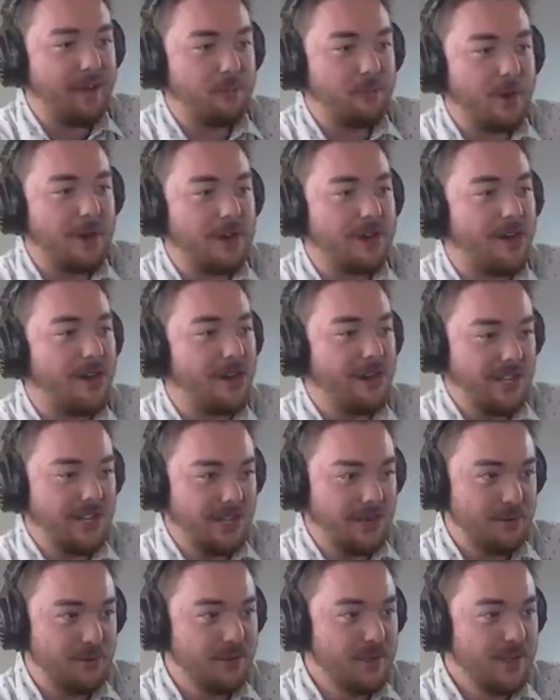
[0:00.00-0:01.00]
Where are
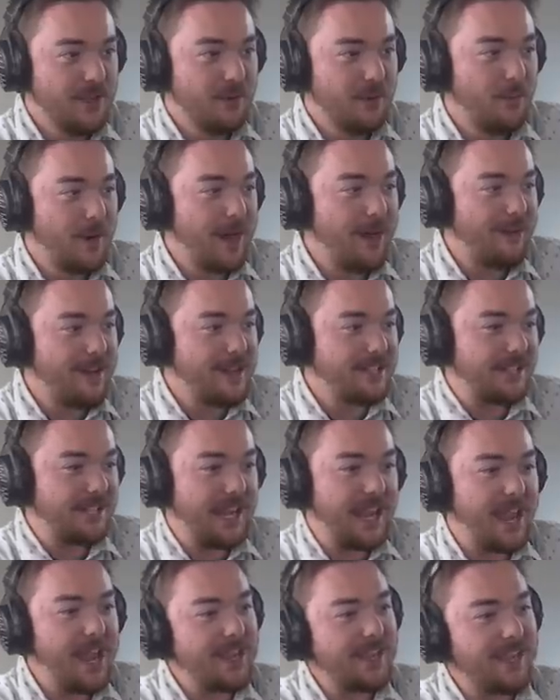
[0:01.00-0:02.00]
you? Where is
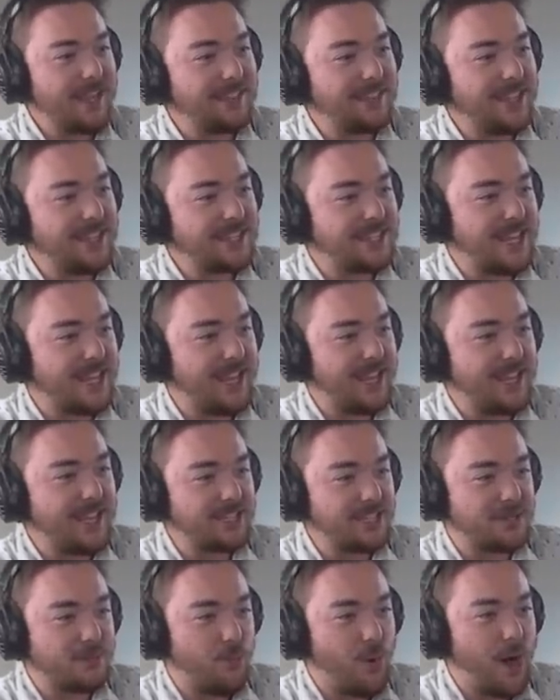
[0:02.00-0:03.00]
he? He, he thinks he
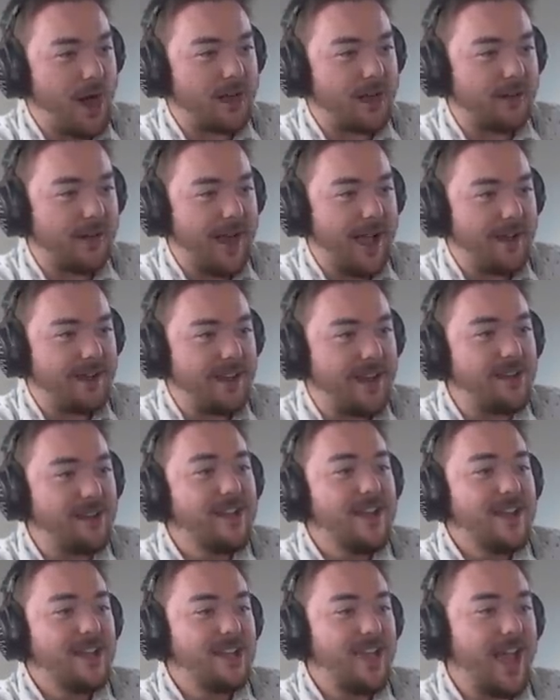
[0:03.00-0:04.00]
can just walk around here.
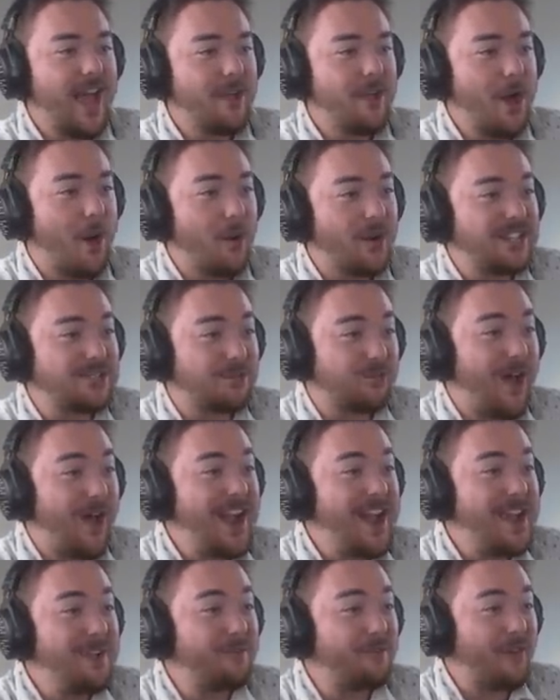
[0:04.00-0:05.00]
Yeah, no, he's
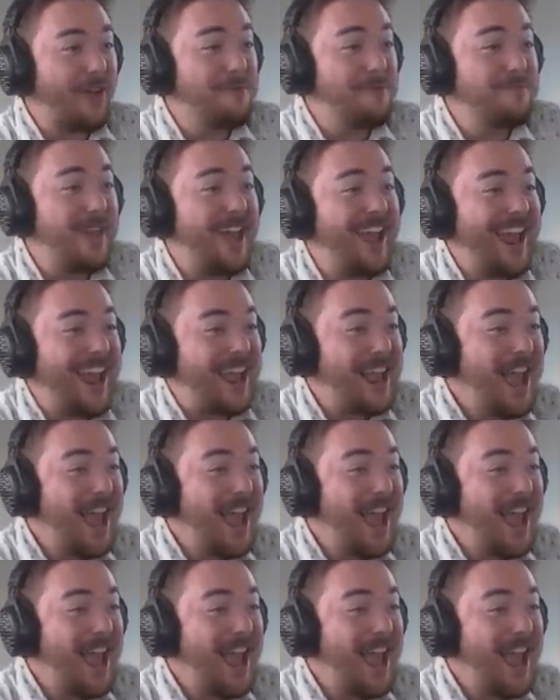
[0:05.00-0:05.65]
running from me.